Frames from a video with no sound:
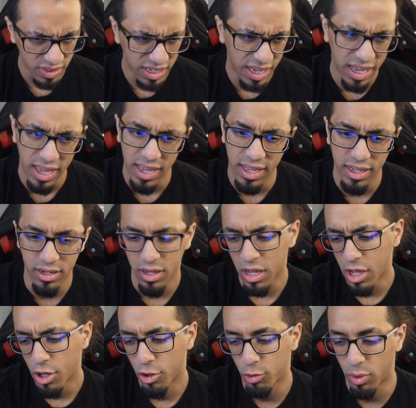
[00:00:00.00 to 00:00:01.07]
and
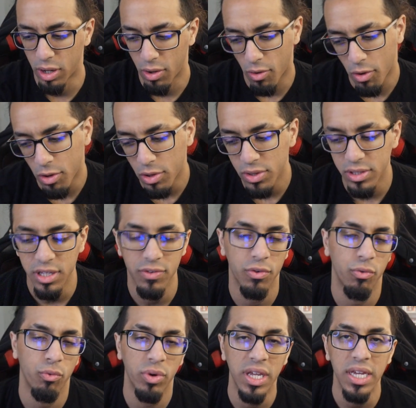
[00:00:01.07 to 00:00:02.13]
throughout all the different
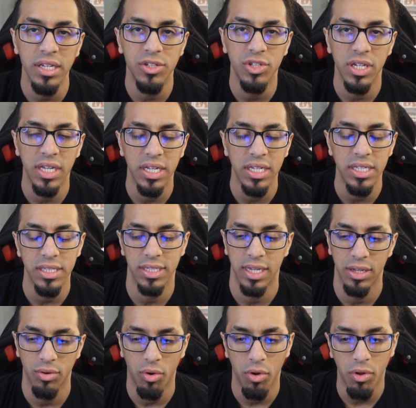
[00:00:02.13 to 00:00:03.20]
regions
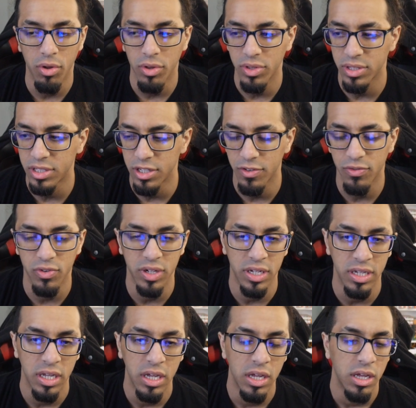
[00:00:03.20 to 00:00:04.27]
and all the different